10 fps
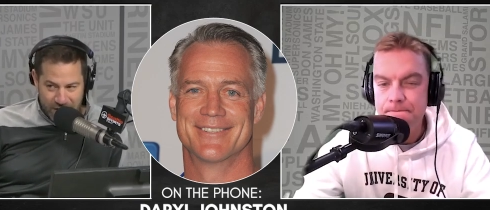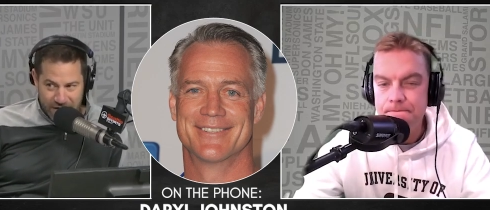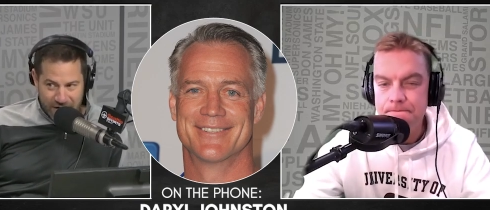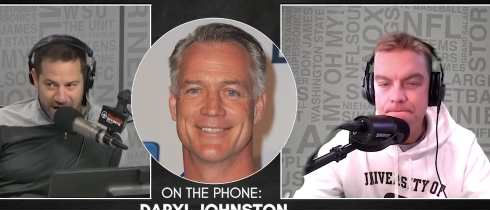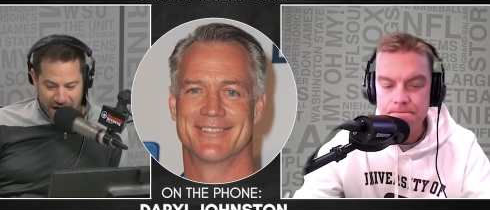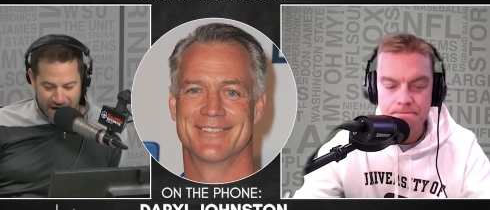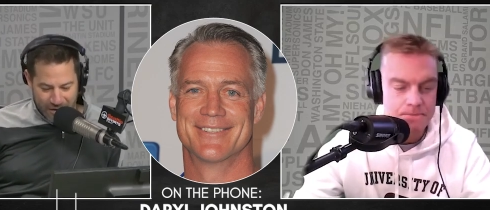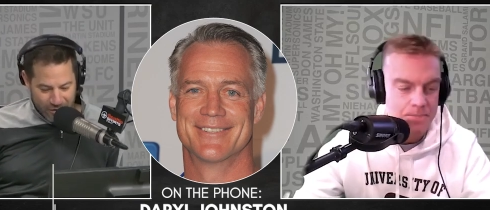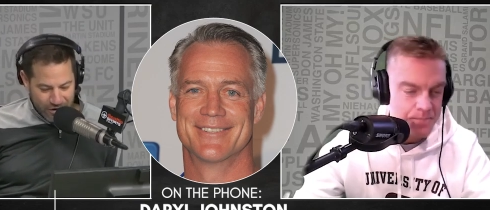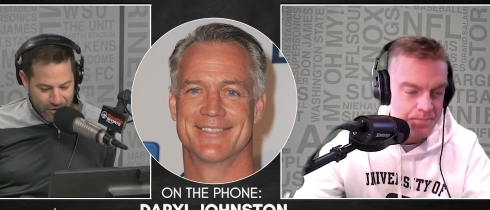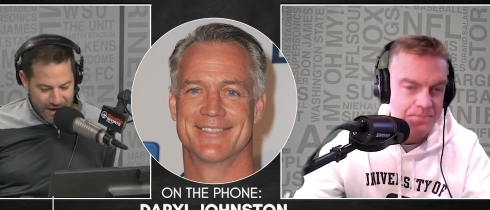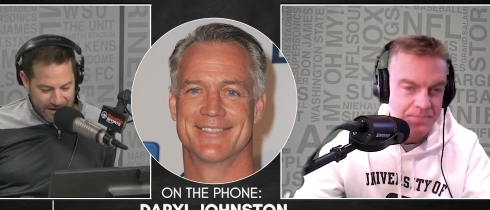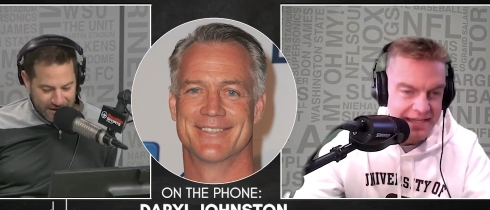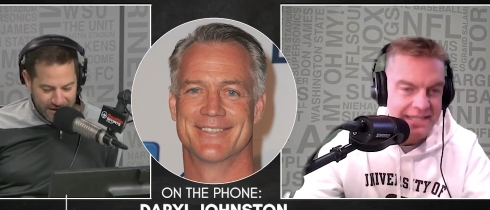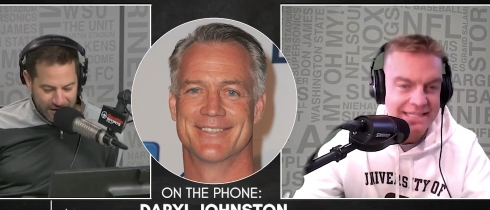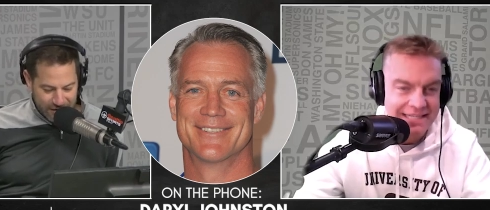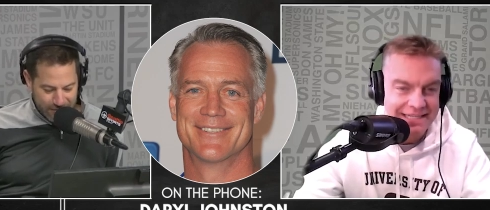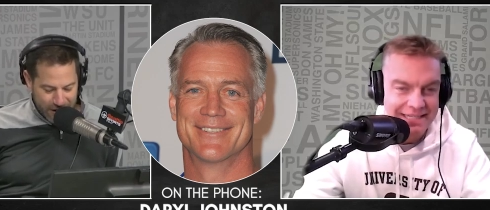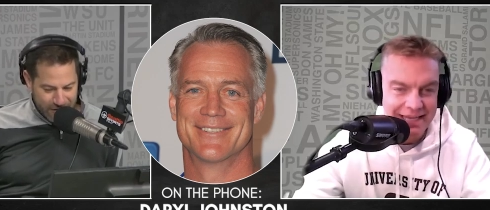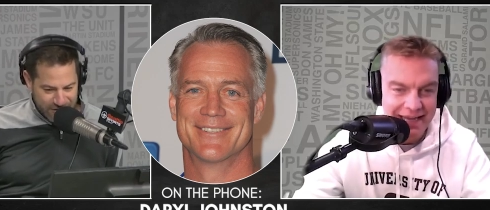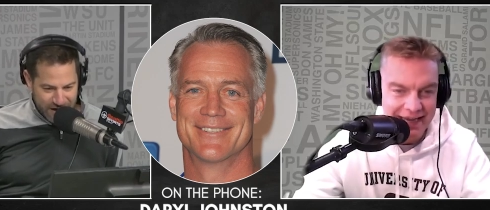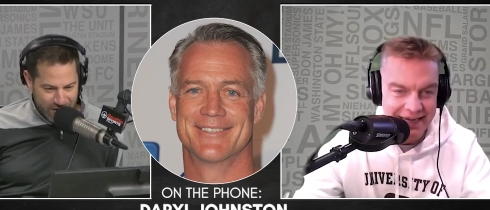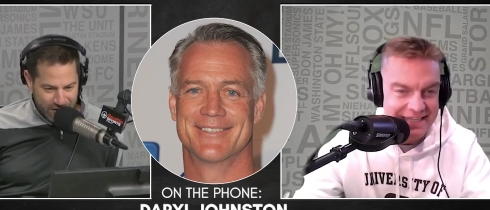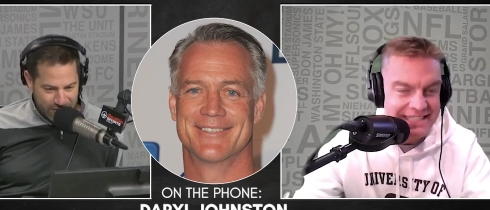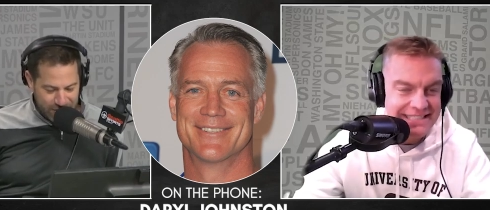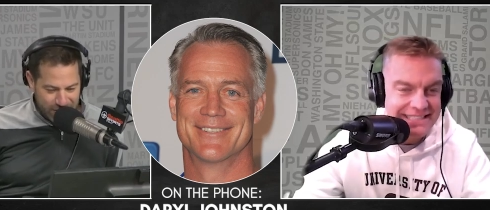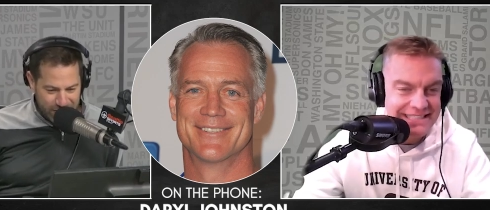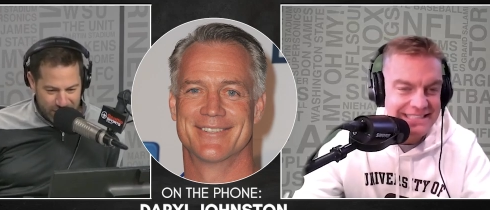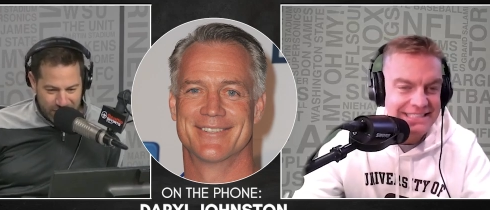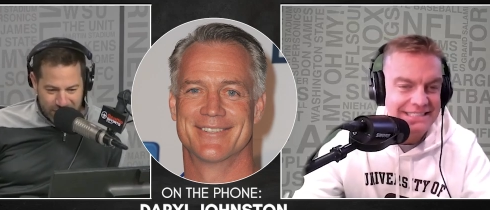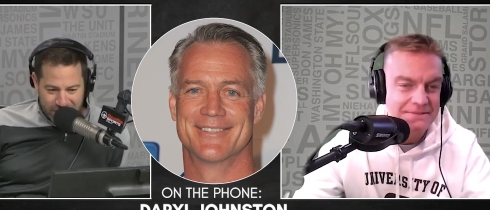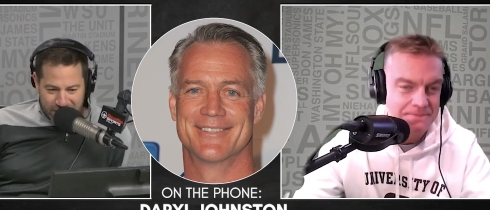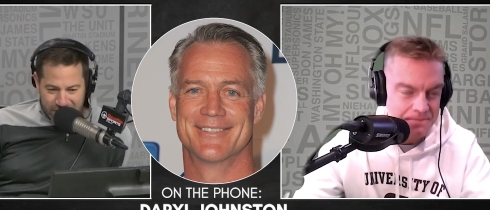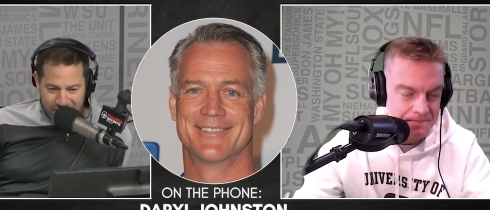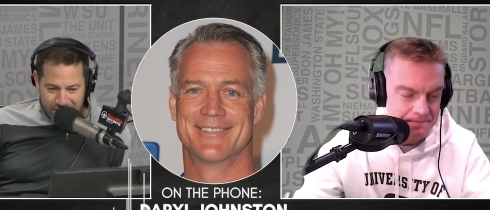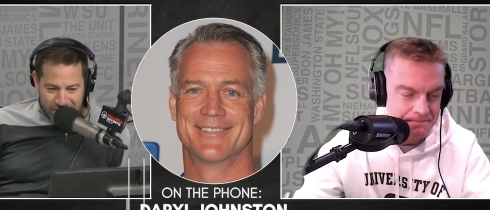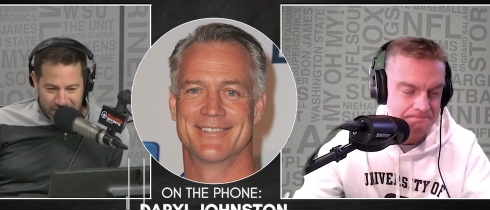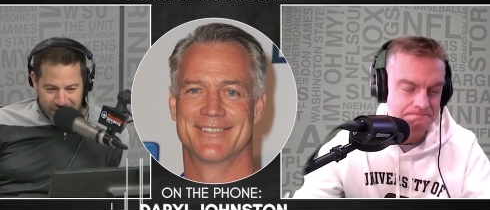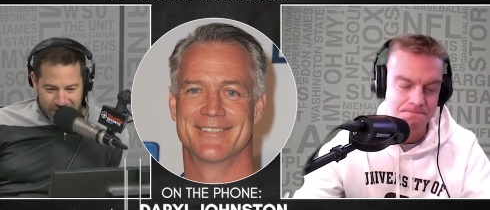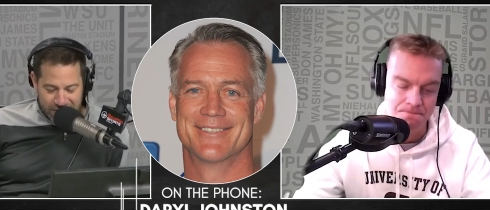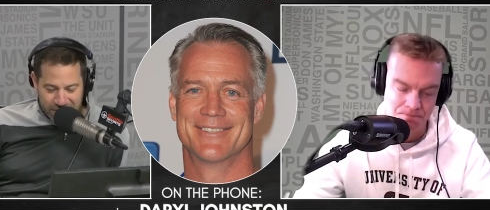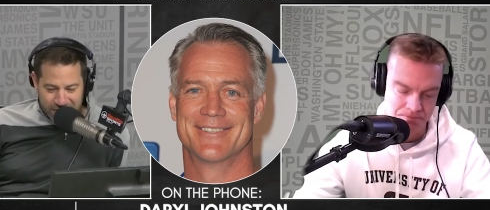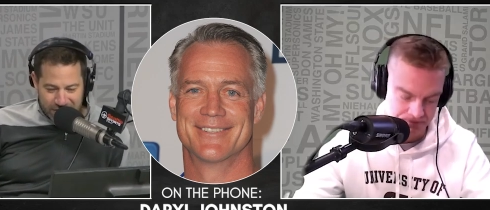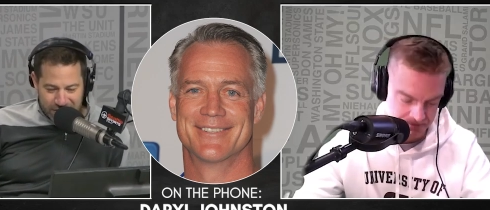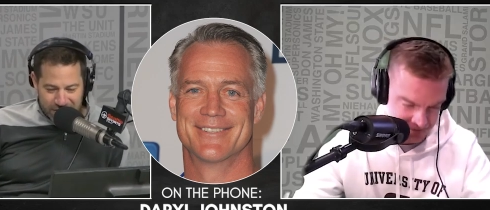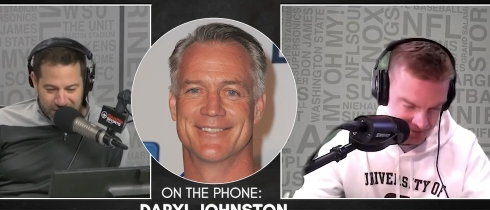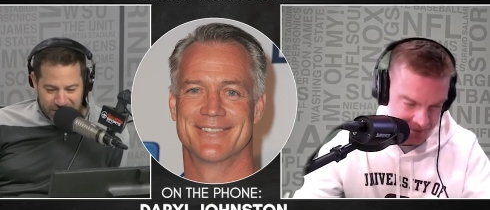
Speaker 1: how, how are you handling Myles Garrett? Um